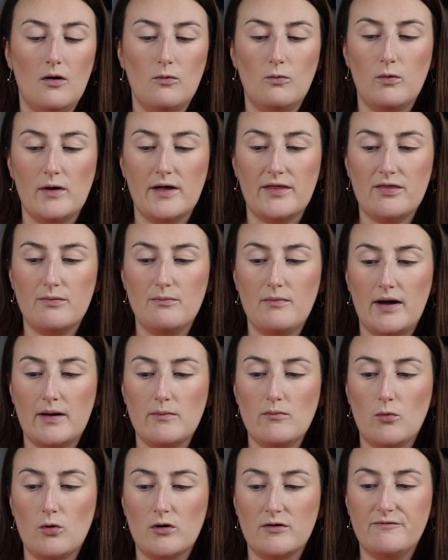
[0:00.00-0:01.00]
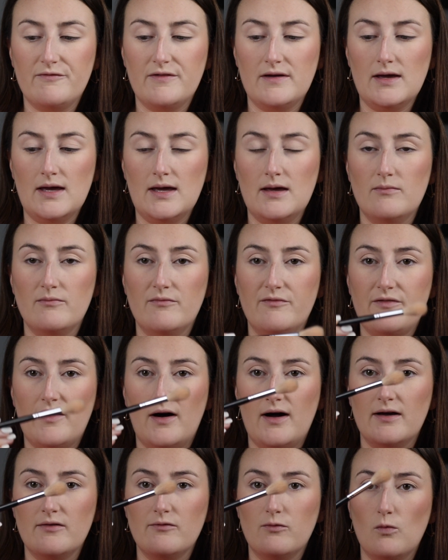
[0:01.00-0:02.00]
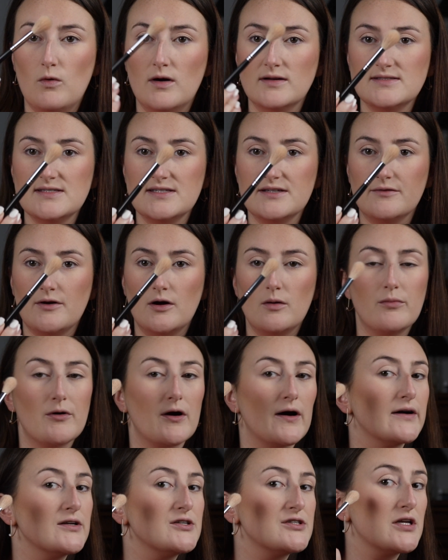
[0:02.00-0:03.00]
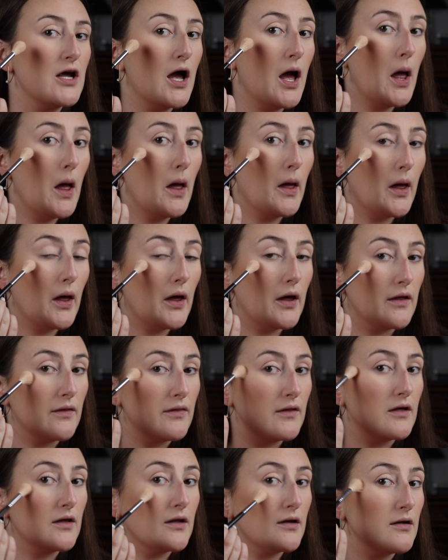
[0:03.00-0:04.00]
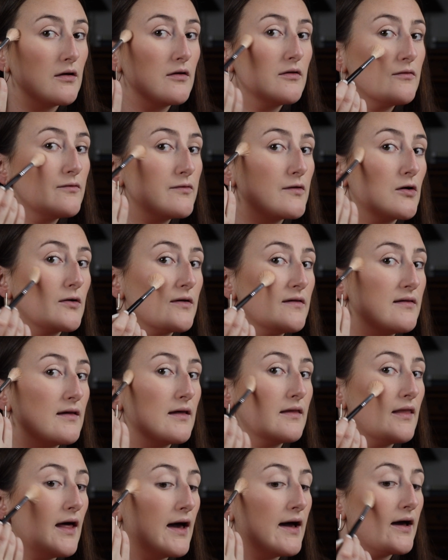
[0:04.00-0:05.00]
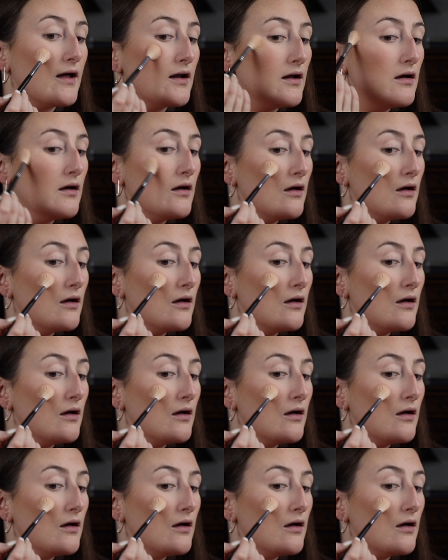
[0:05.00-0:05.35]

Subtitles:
with my Morphe M510 brush, and then focusing that